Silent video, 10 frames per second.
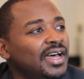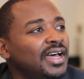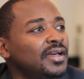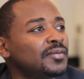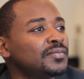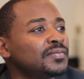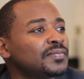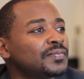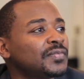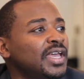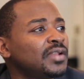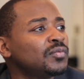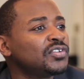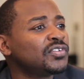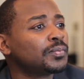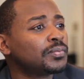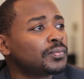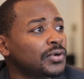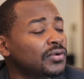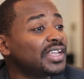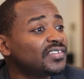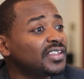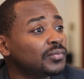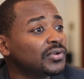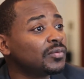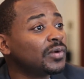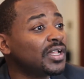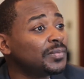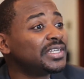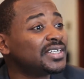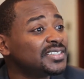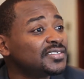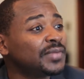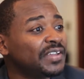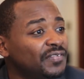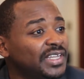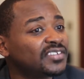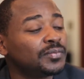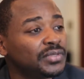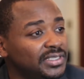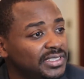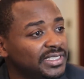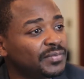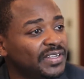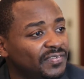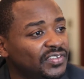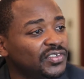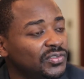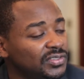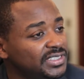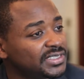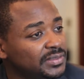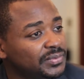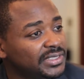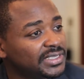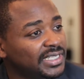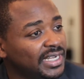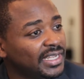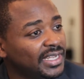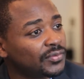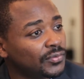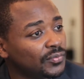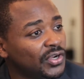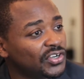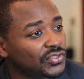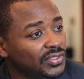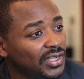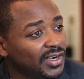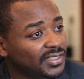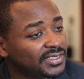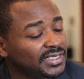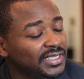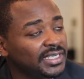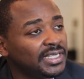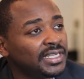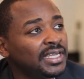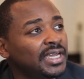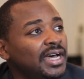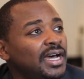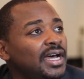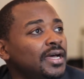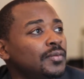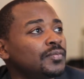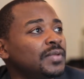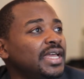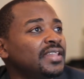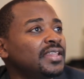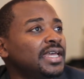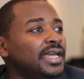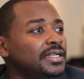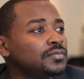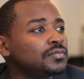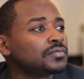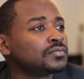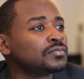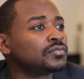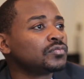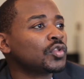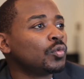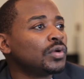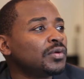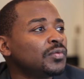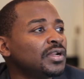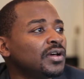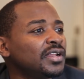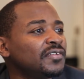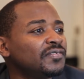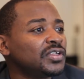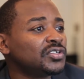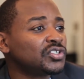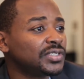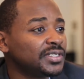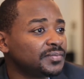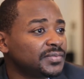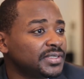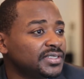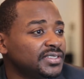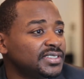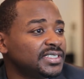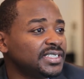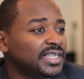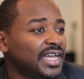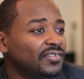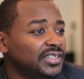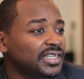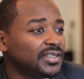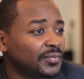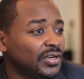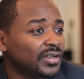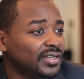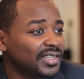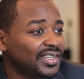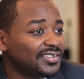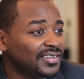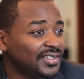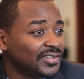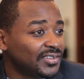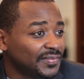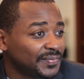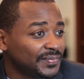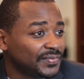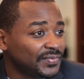um, and was progressing pretty well because of my flexibility and my physical discipline that I got through martial arts. Um, and then we went on a field trip to see the Alvin Ailey American Dance Theater.